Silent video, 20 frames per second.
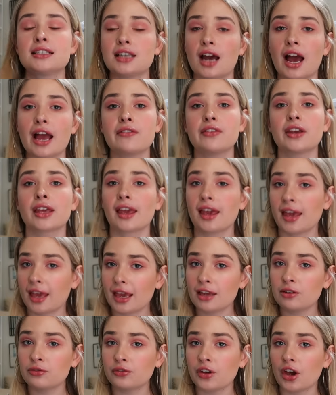diving
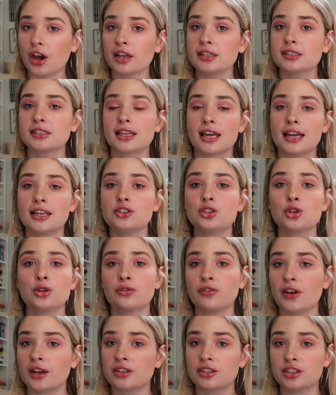headfirst into the
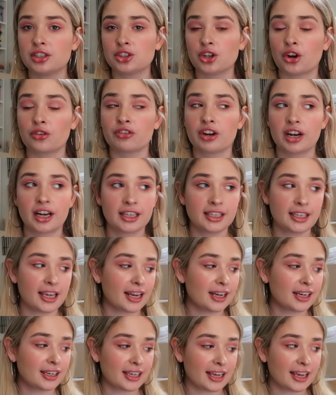fantasy genre
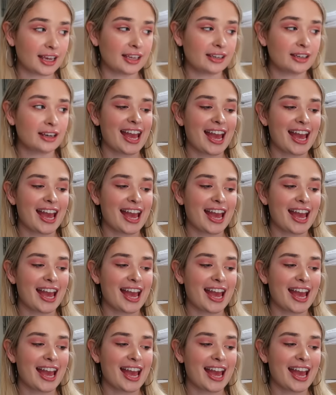yet again.